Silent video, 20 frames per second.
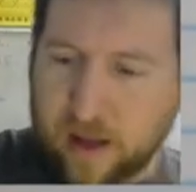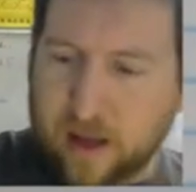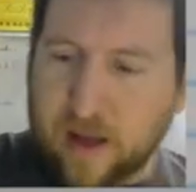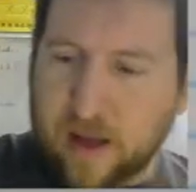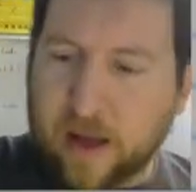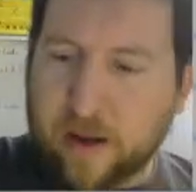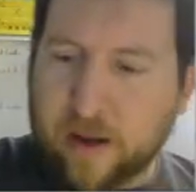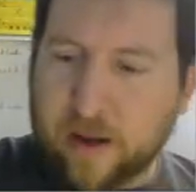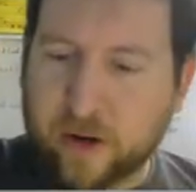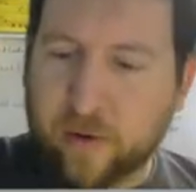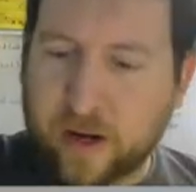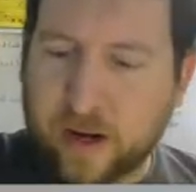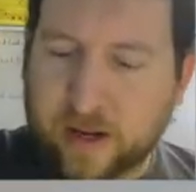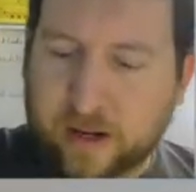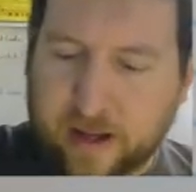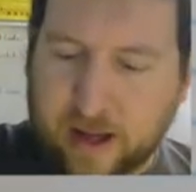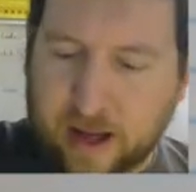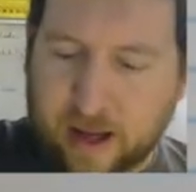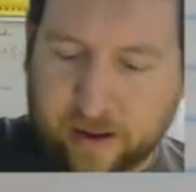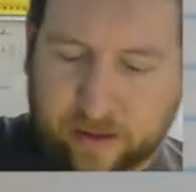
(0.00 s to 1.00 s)
And we're going to
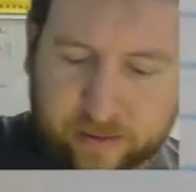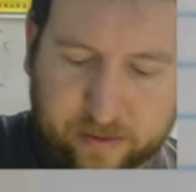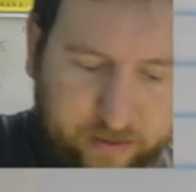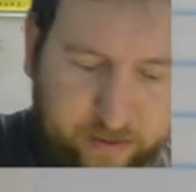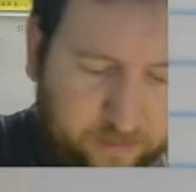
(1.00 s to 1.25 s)
get